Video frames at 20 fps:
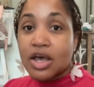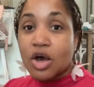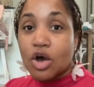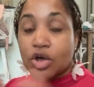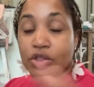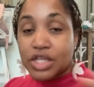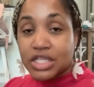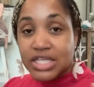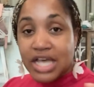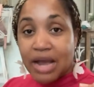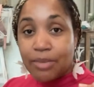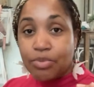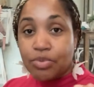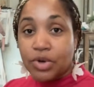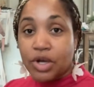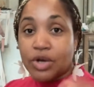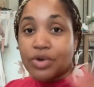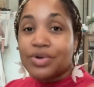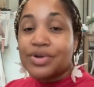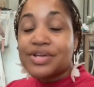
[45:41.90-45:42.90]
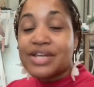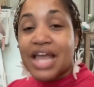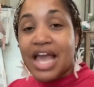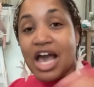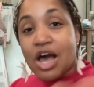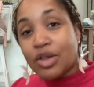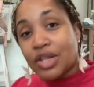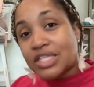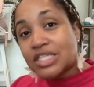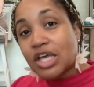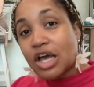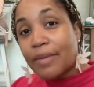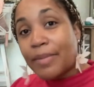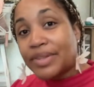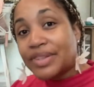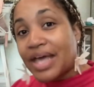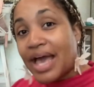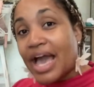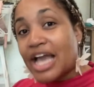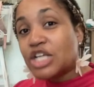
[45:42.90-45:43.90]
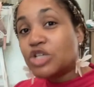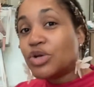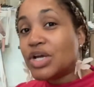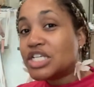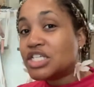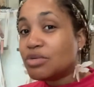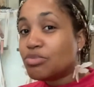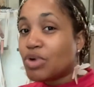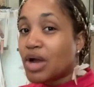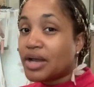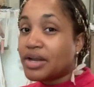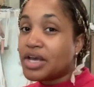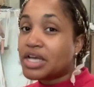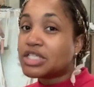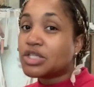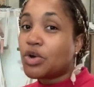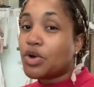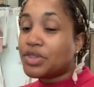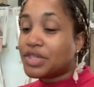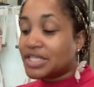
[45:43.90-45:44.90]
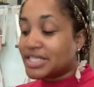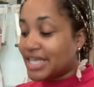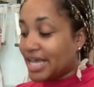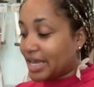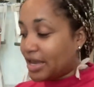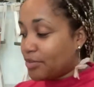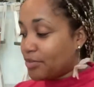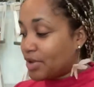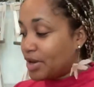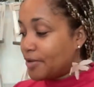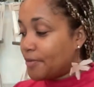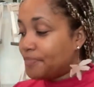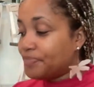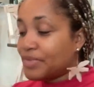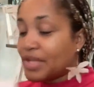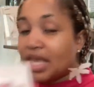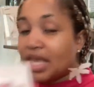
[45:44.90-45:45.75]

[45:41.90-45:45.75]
on the top row. Now let's talk about the hydration products on the second row.